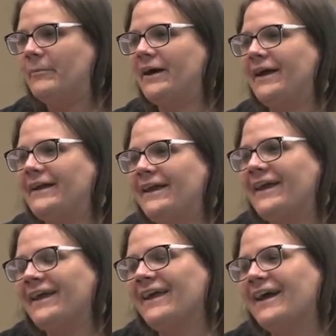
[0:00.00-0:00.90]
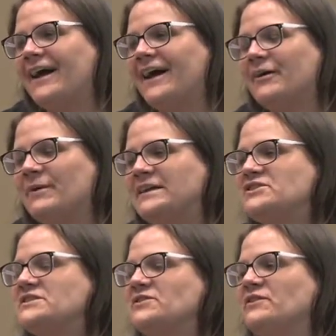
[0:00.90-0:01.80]
But um, it's
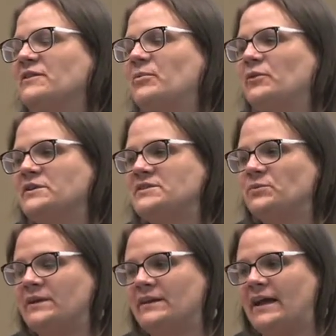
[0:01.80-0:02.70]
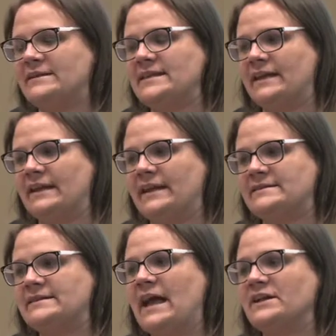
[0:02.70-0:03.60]
just sort of important to realize that like
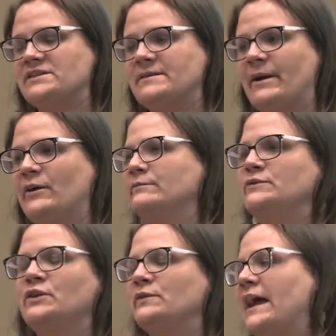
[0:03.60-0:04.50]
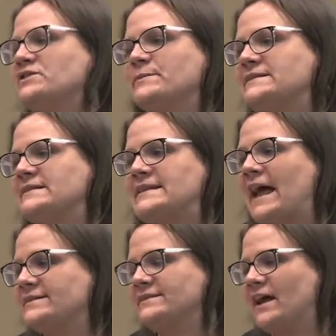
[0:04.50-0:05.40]
it's not just about, you know, lactobacillus
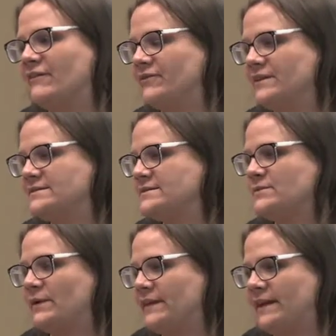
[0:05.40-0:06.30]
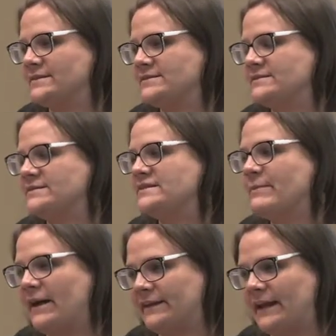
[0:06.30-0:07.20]
acidophilus is the one that gets the
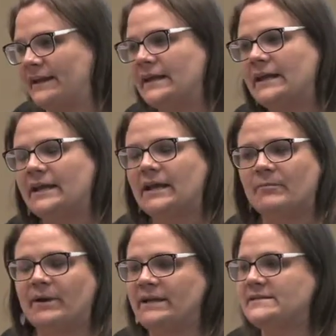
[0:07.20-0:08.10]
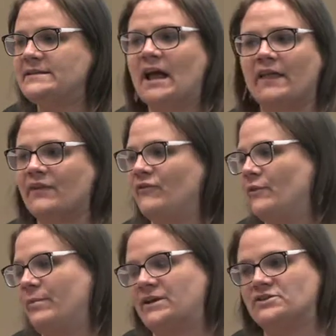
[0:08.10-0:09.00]
spotlight, but it's not the
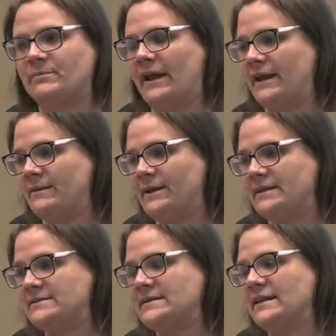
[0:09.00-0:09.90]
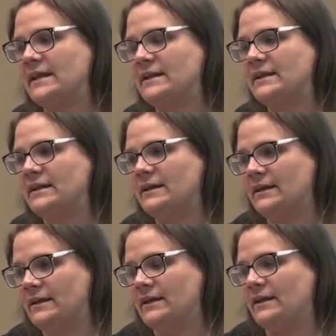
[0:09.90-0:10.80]
full picture by any means. And then
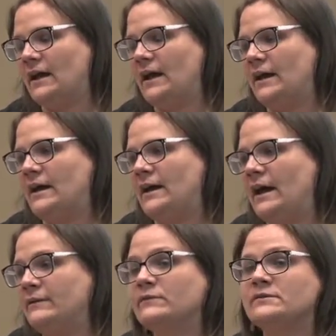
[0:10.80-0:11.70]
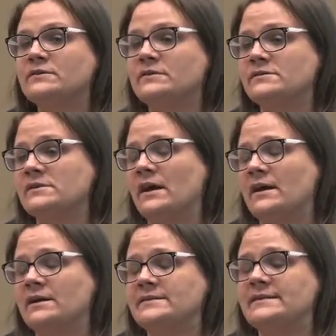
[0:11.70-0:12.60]
uh,
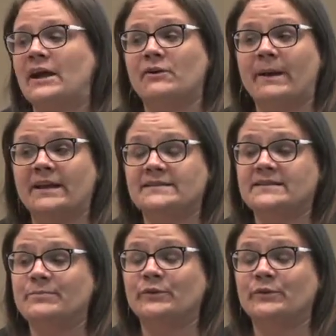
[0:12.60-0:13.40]
uh, Saccharomyces